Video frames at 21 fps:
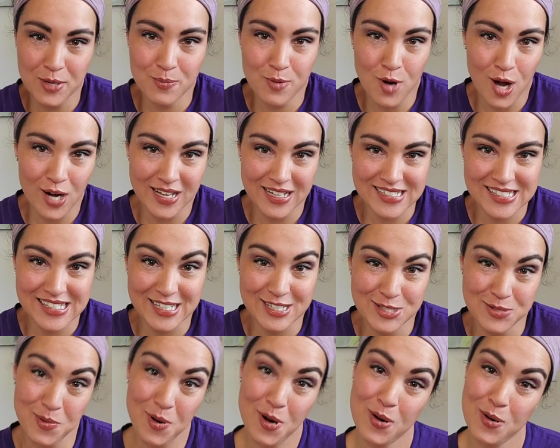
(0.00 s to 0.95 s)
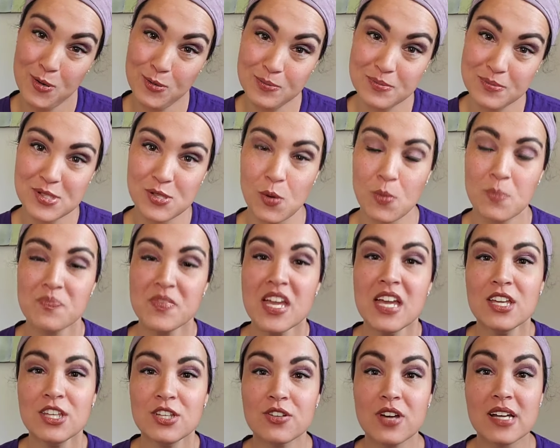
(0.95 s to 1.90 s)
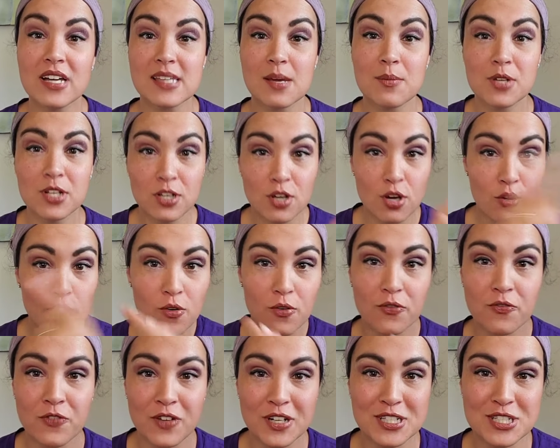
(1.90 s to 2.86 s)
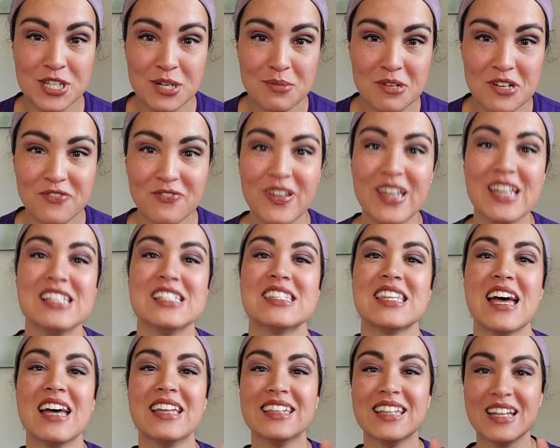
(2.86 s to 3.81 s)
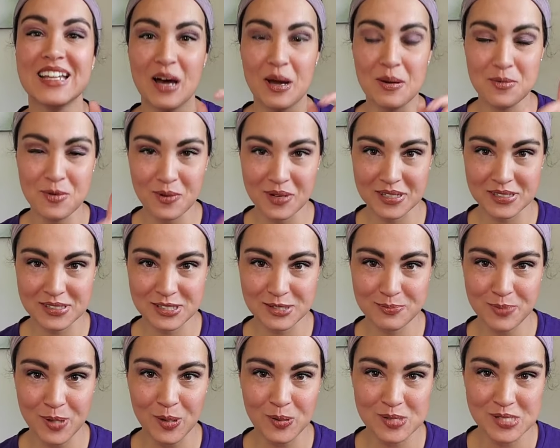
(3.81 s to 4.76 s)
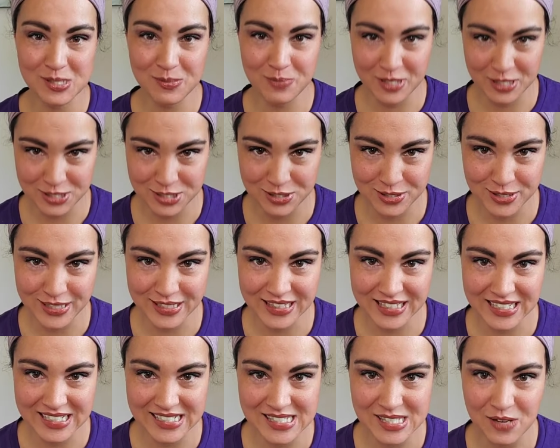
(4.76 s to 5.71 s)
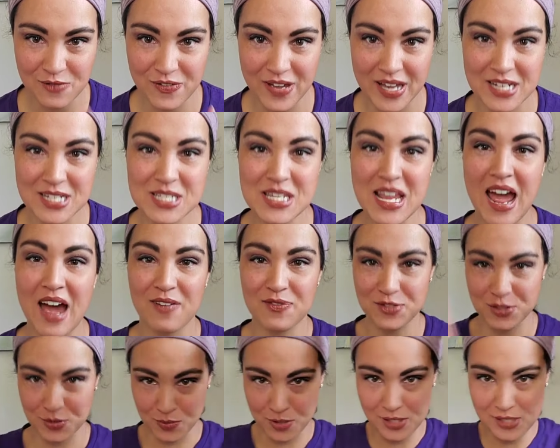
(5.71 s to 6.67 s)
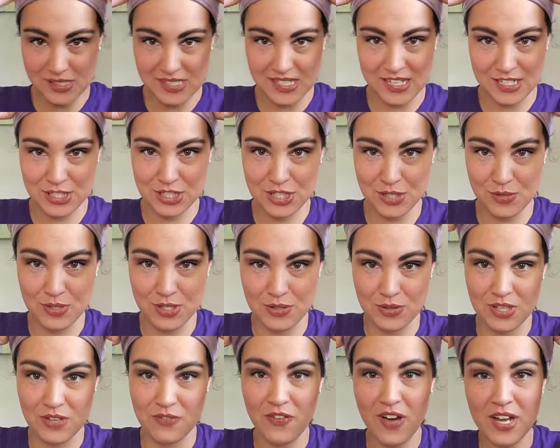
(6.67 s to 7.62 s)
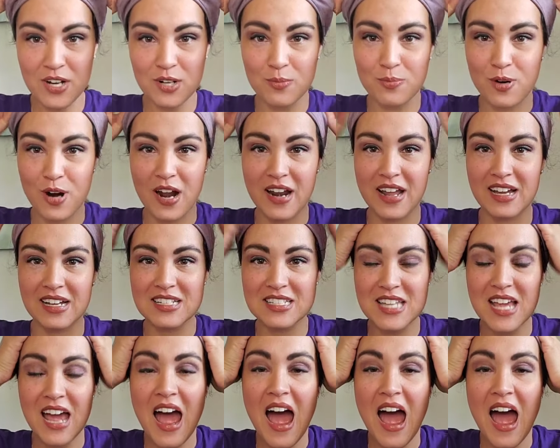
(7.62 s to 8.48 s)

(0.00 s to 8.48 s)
products into our home. So you guys, I'm going to go finish up my face, and then I'm going to post a picture in this event afterwards and show you the final product.